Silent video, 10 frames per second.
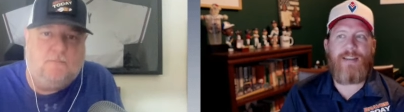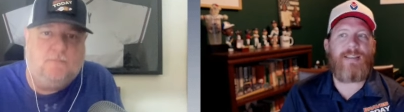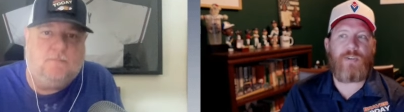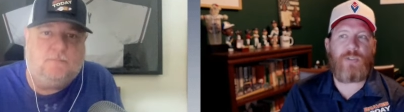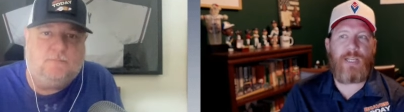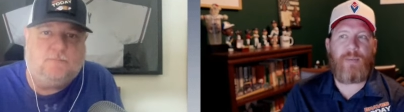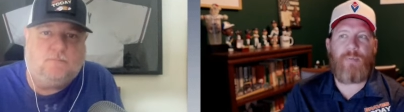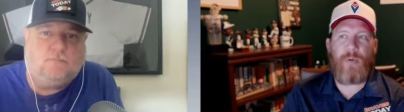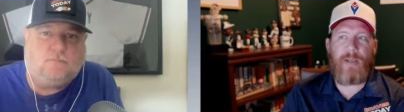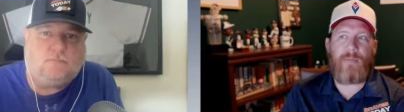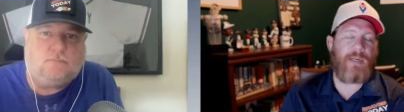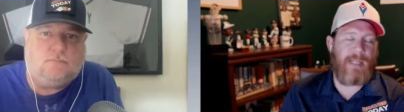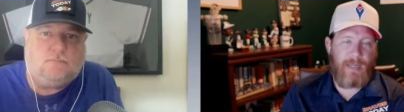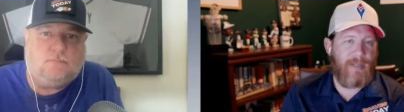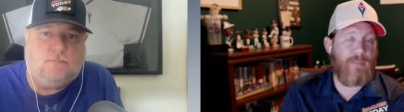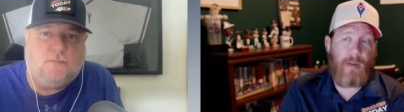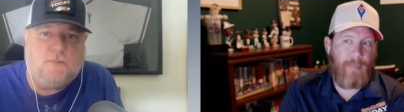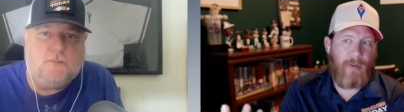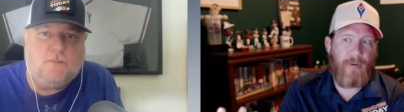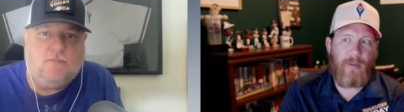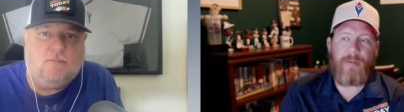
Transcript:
Speaker 1: statistical standpoint. But again, it's a popularity